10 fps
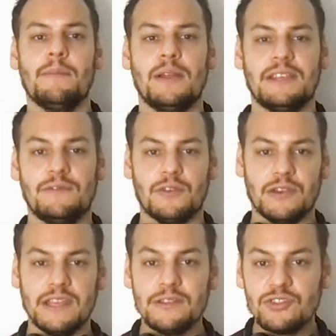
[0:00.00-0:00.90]
but if you
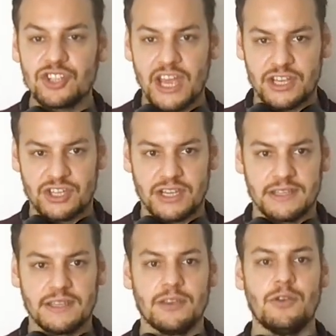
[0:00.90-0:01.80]
need to change
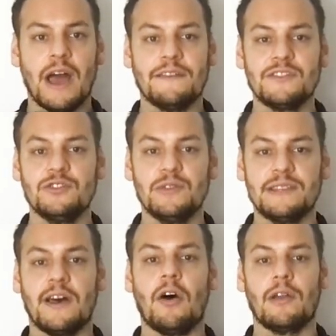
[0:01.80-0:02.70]
it, you have to do
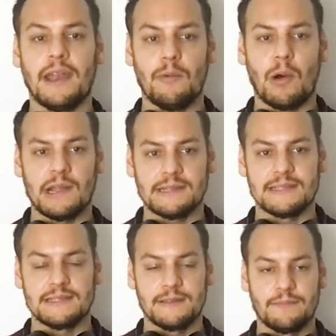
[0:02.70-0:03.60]
it only once.